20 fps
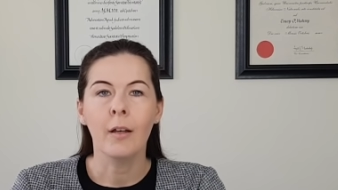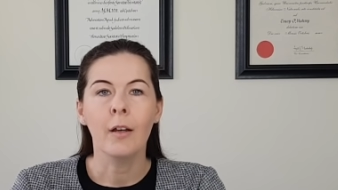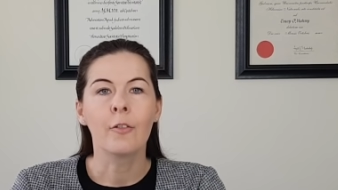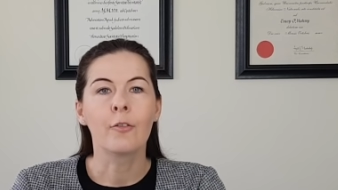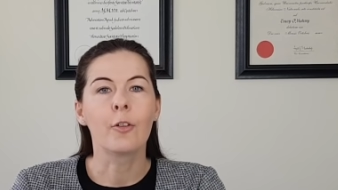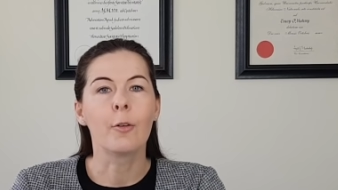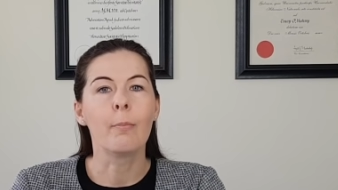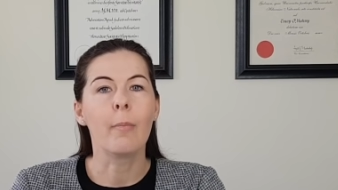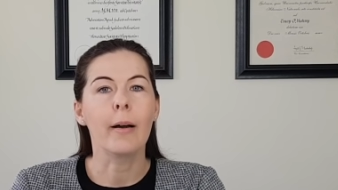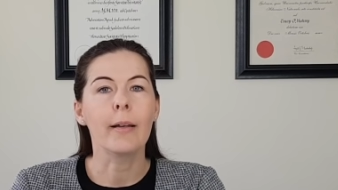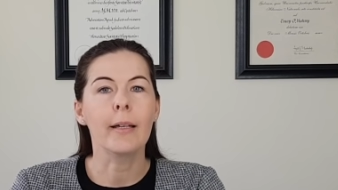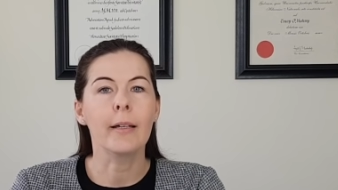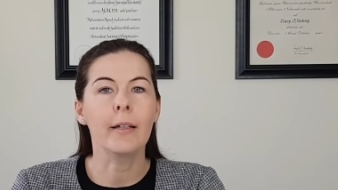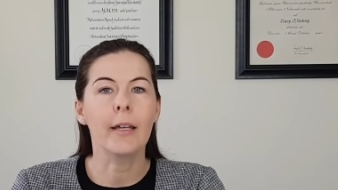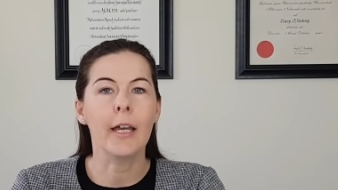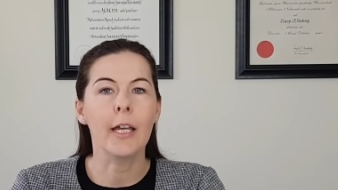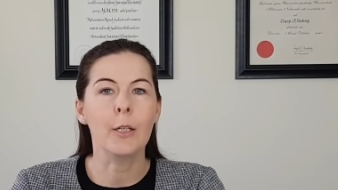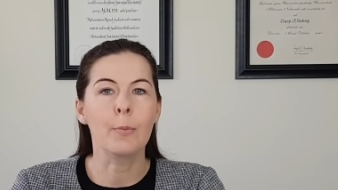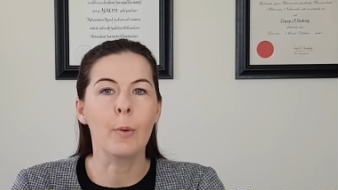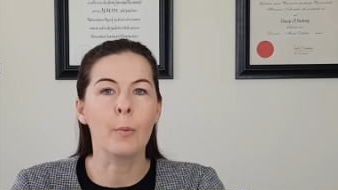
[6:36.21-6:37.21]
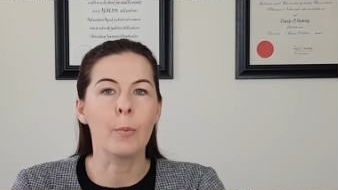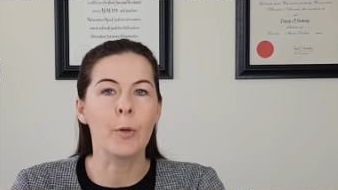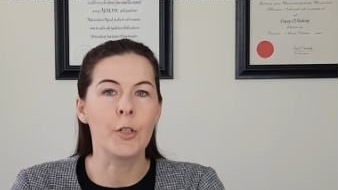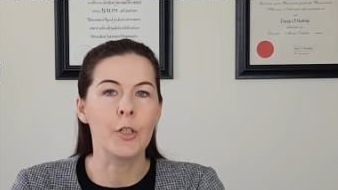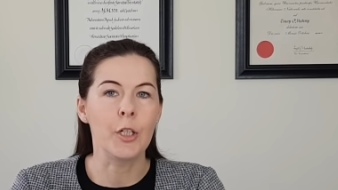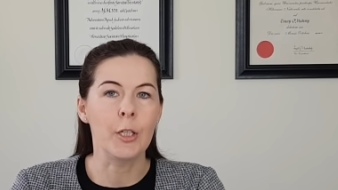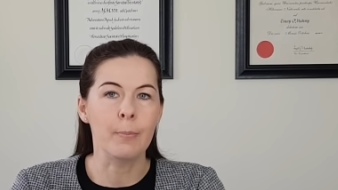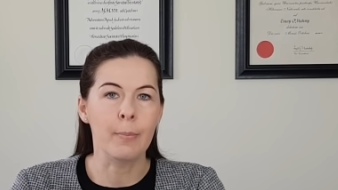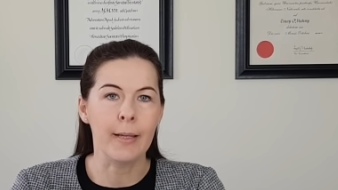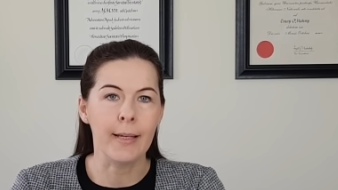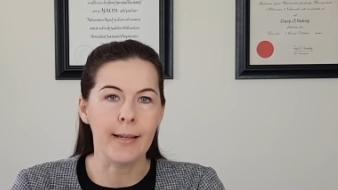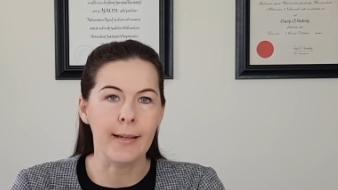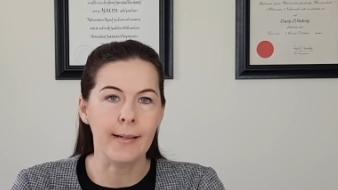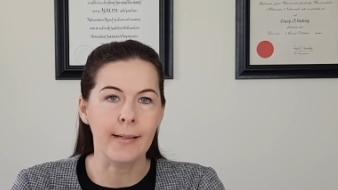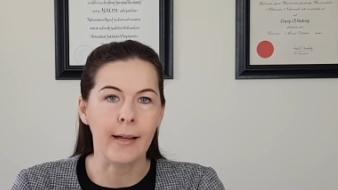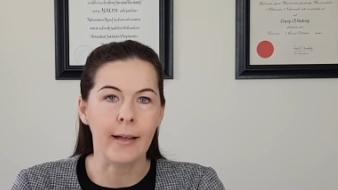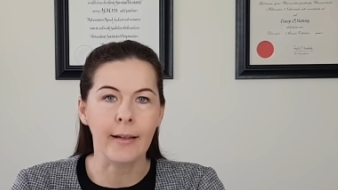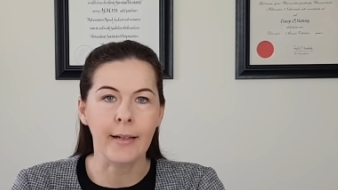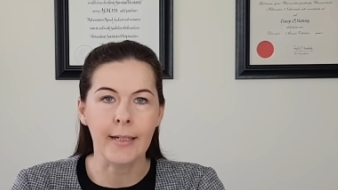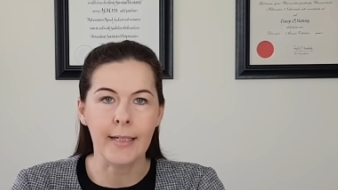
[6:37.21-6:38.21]
From my engagement with GPs,
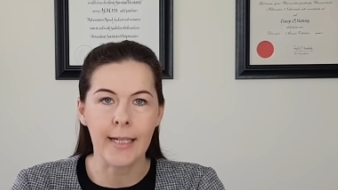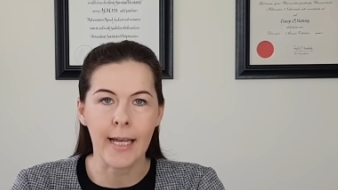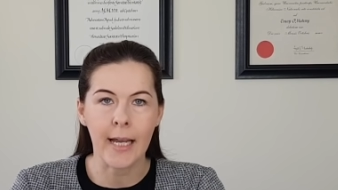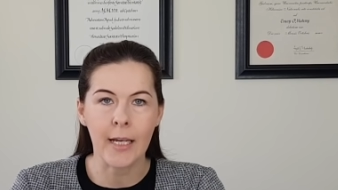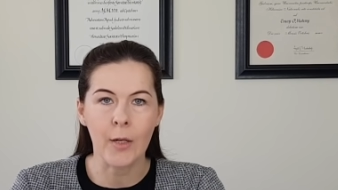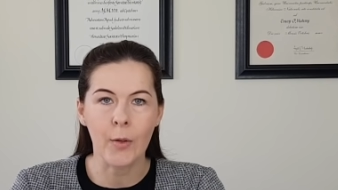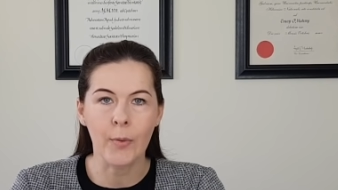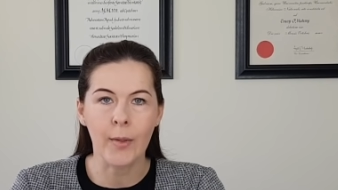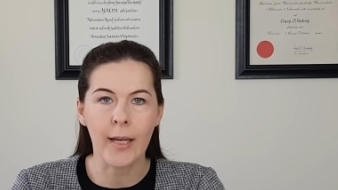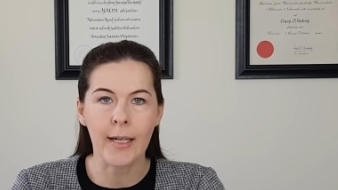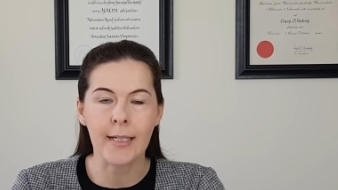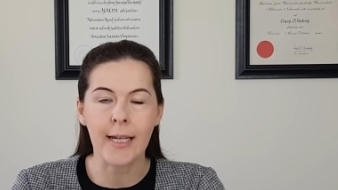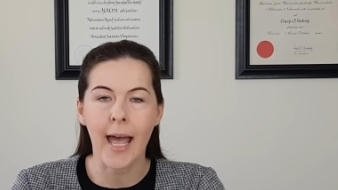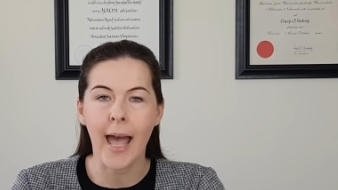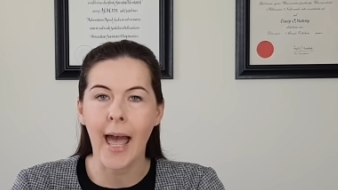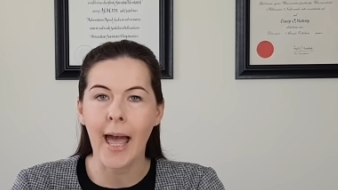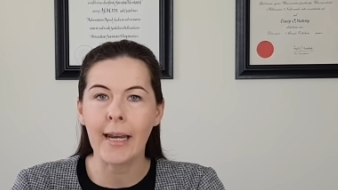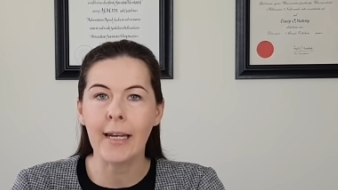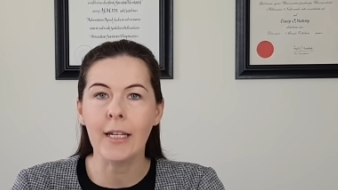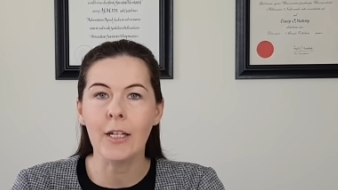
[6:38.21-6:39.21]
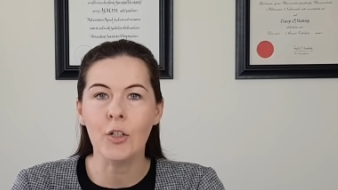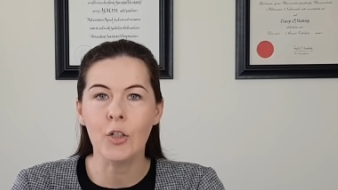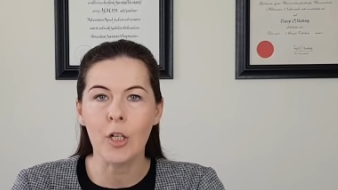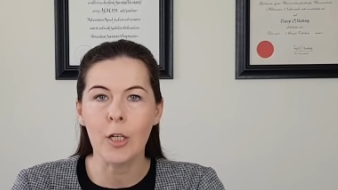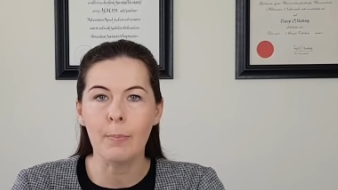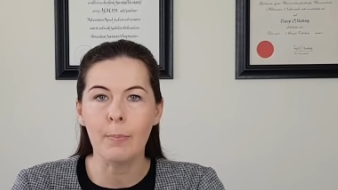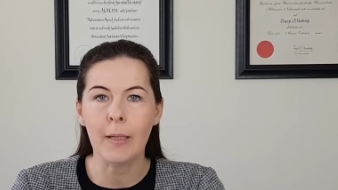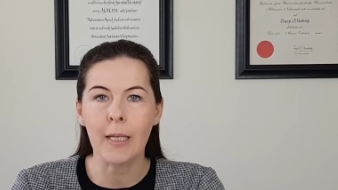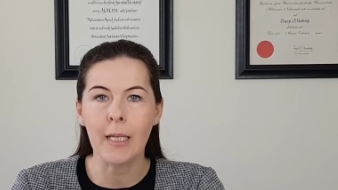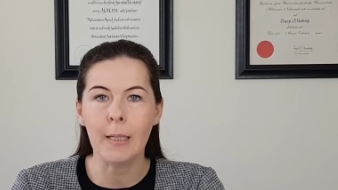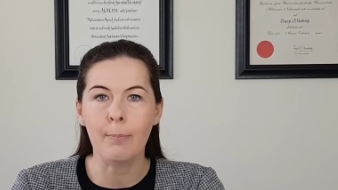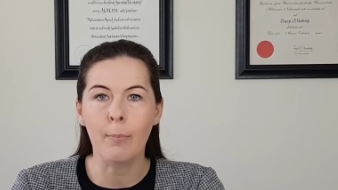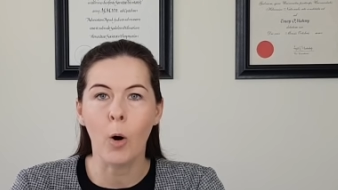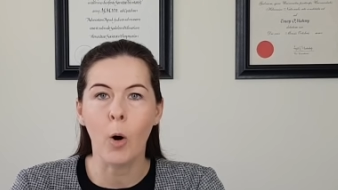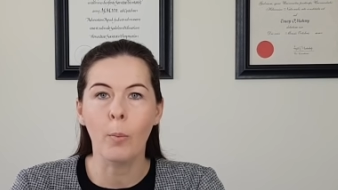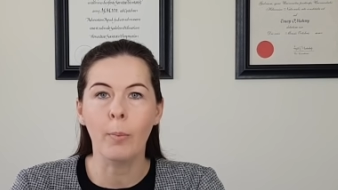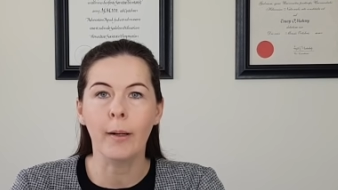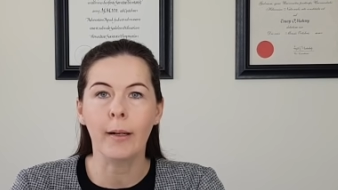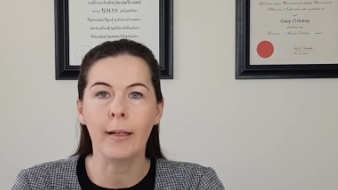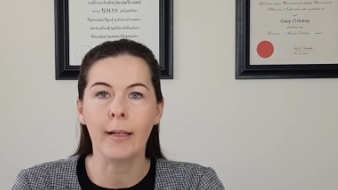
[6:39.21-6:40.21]
I can tell you that any GP
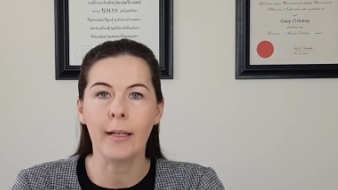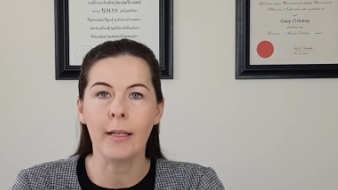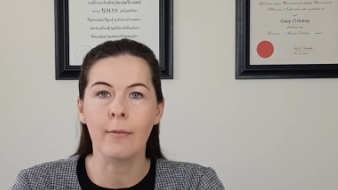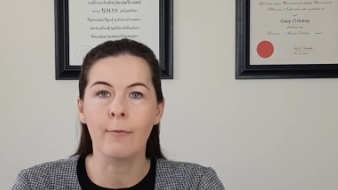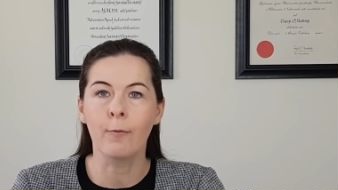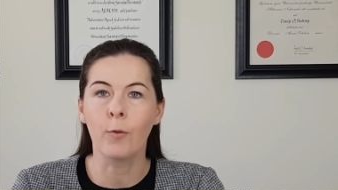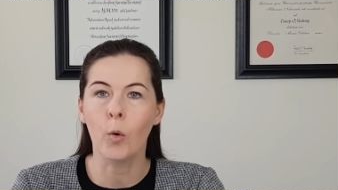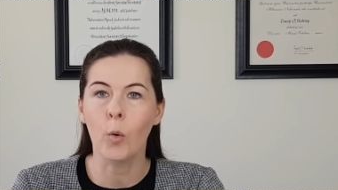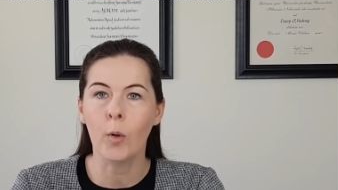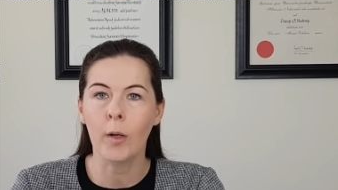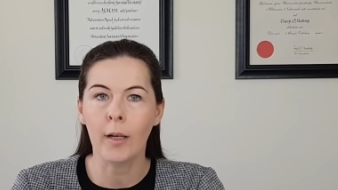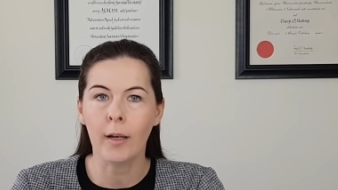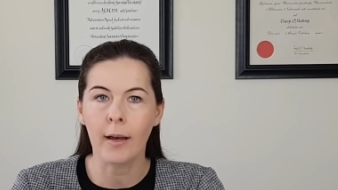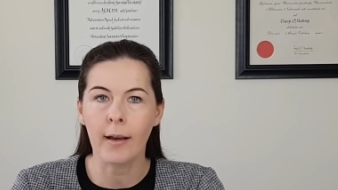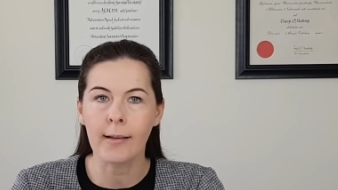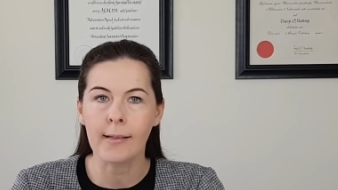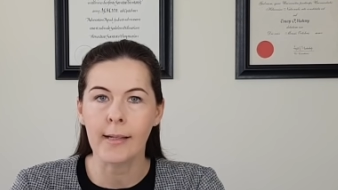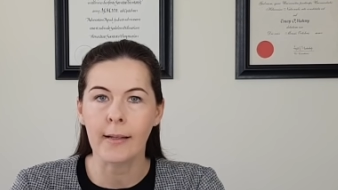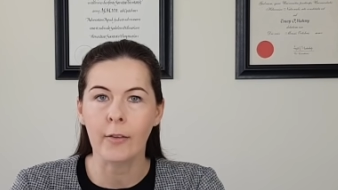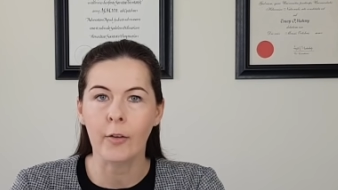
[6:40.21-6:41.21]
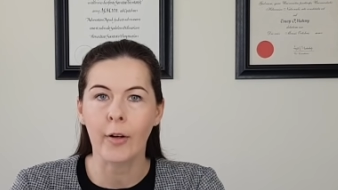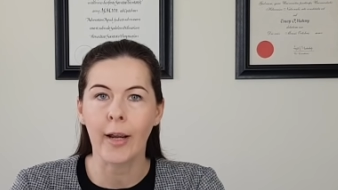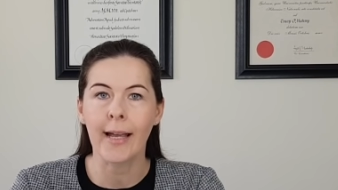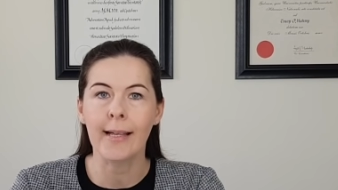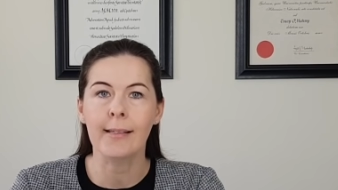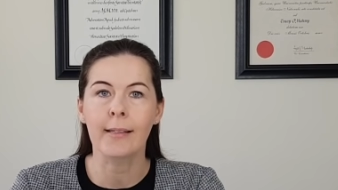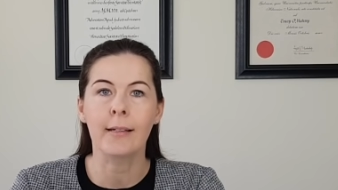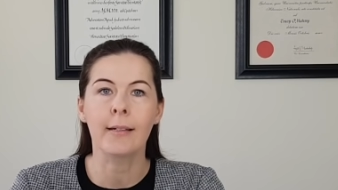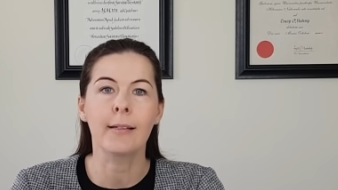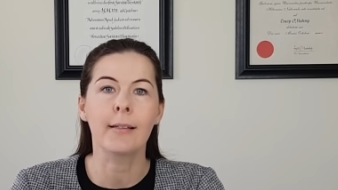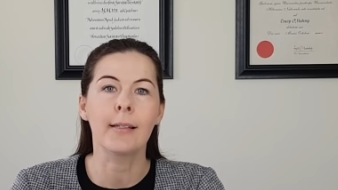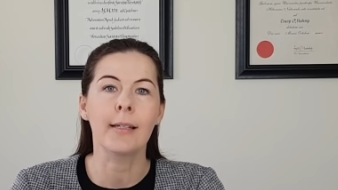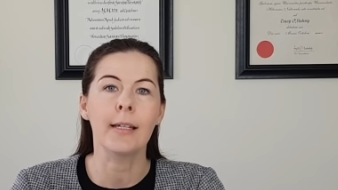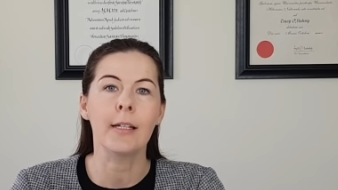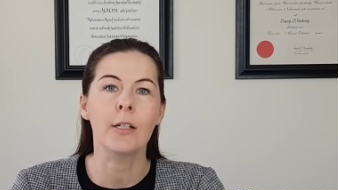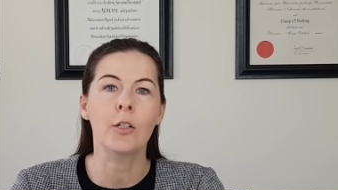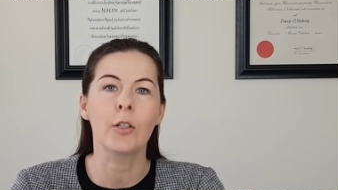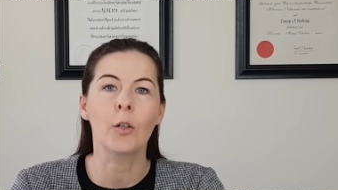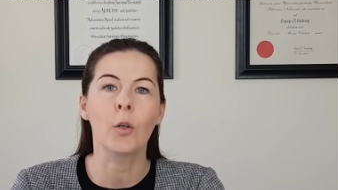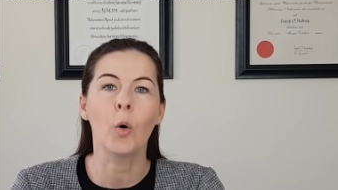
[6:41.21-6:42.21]
publicly vocalising their hesitancy
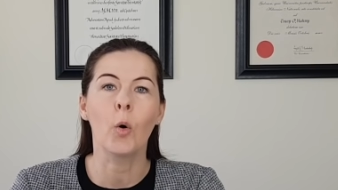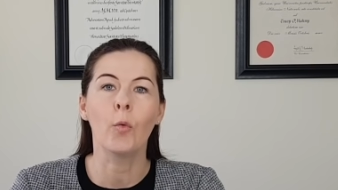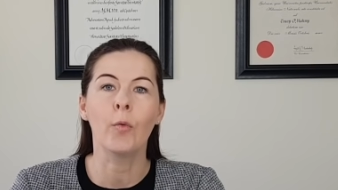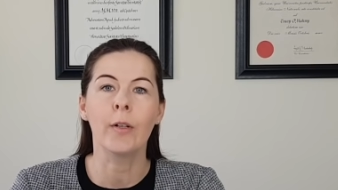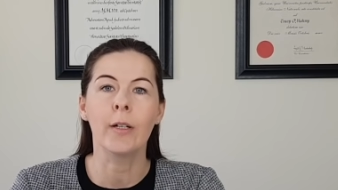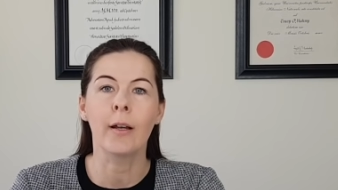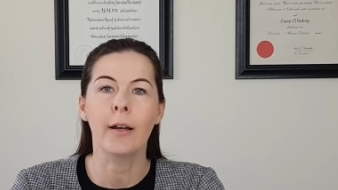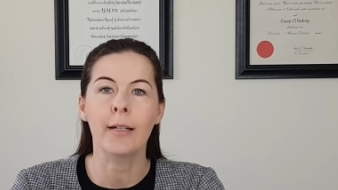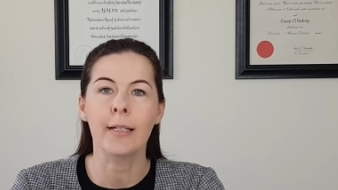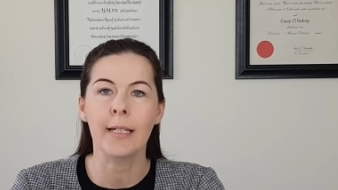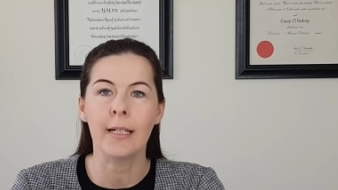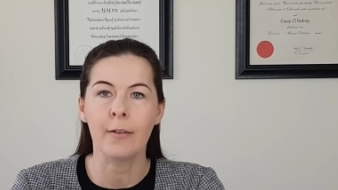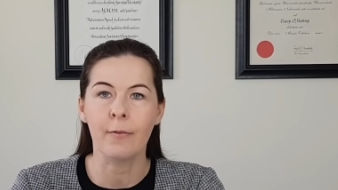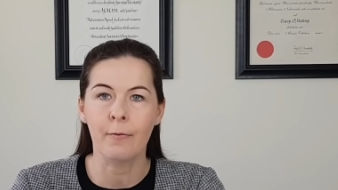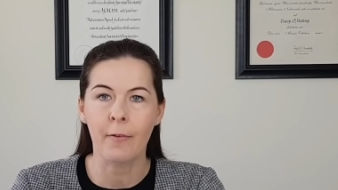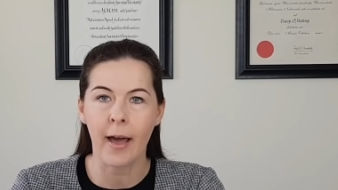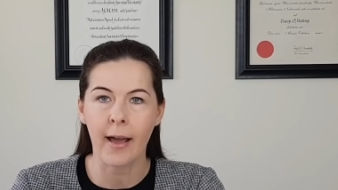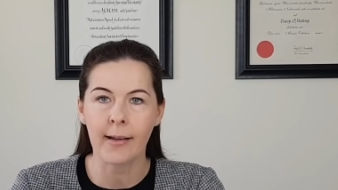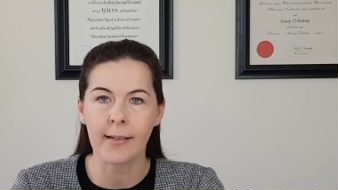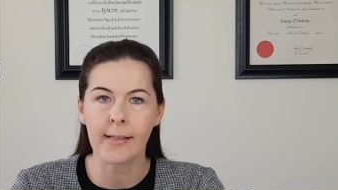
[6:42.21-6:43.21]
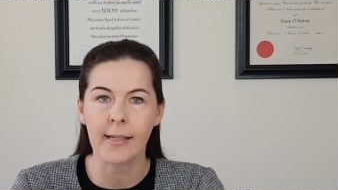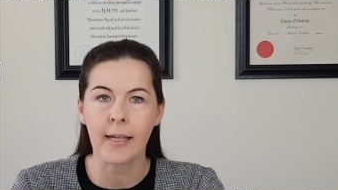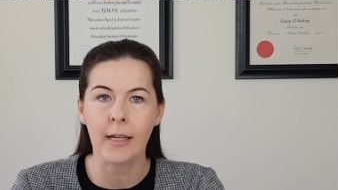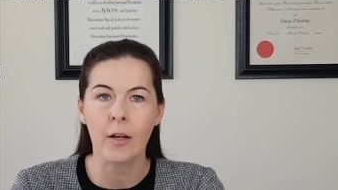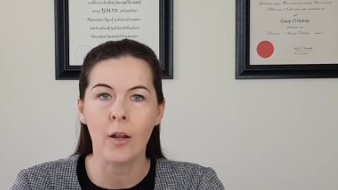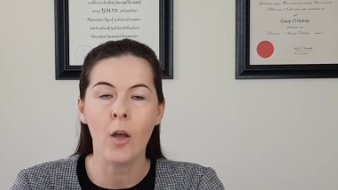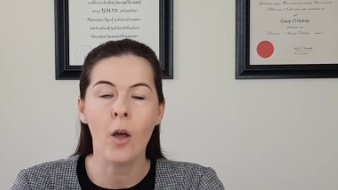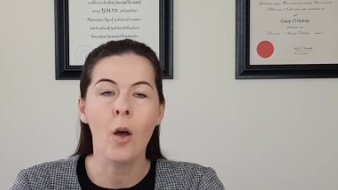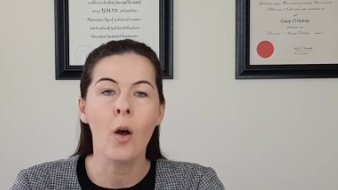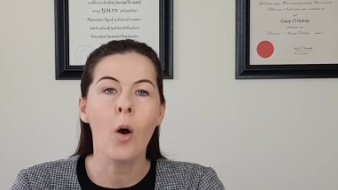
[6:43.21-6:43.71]
to the COVID-19 vaccine